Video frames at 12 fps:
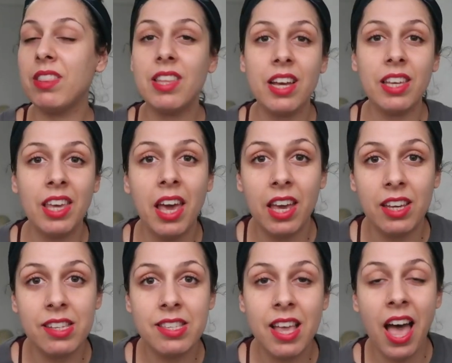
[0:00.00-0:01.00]
in that
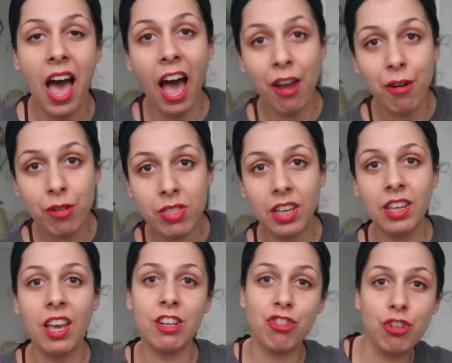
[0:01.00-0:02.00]
case I don't
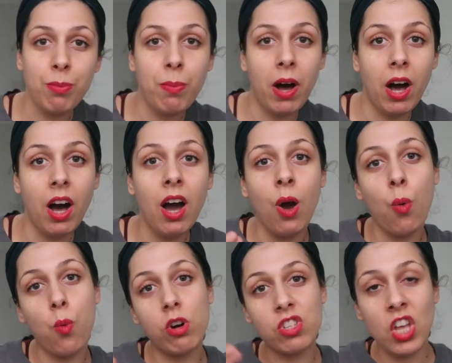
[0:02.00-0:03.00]
think a stripper
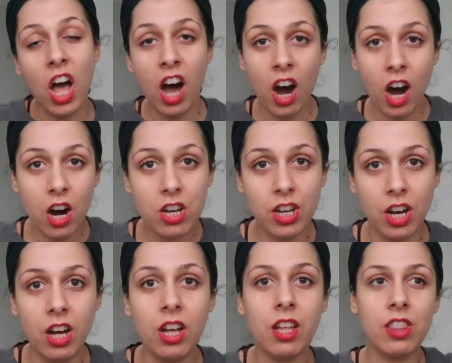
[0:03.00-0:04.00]
works
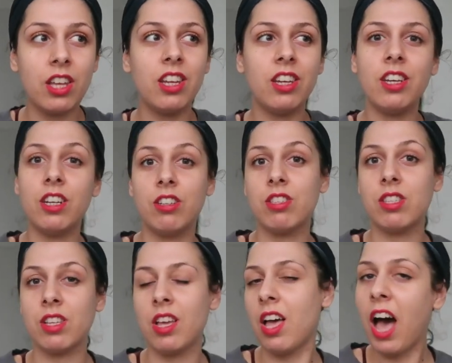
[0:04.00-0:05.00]
harder than a
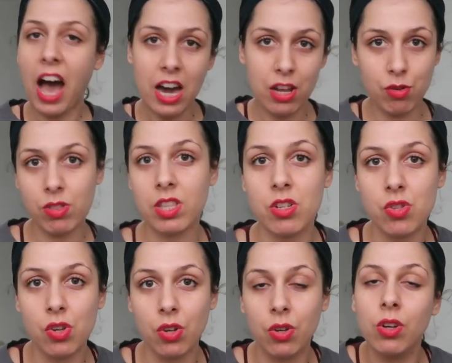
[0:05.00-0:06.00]
nurse I don't think
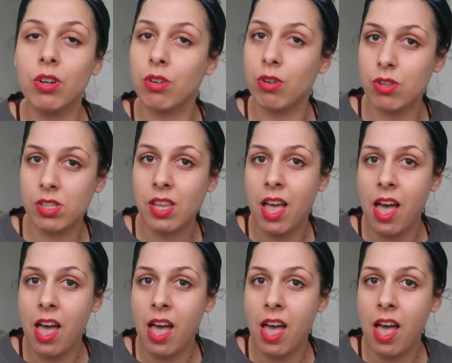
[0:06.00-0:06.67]
so because